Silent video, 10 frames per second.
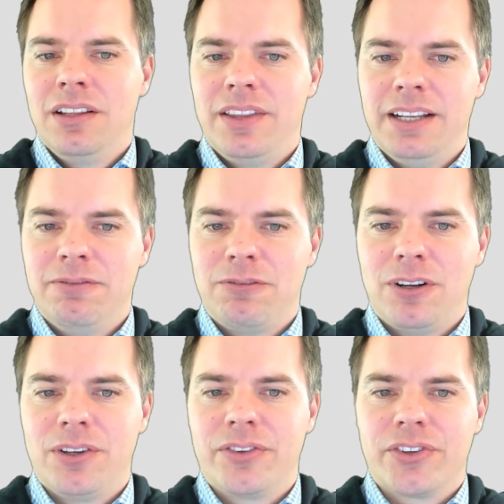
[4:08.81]
then
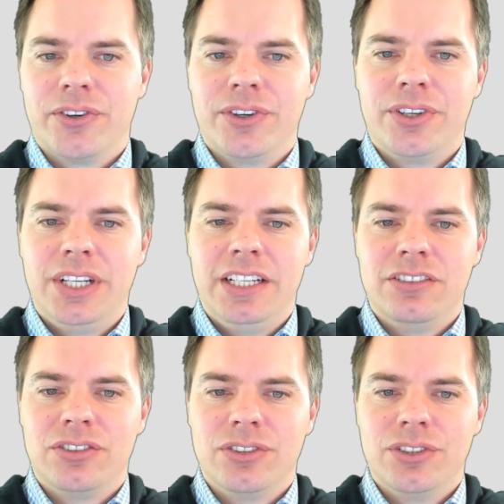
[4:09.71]
flow through
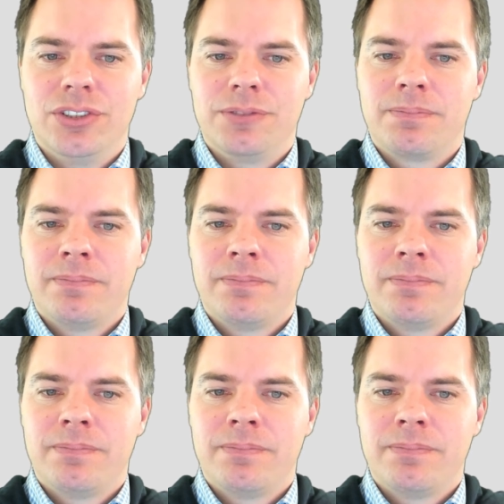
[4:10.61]
into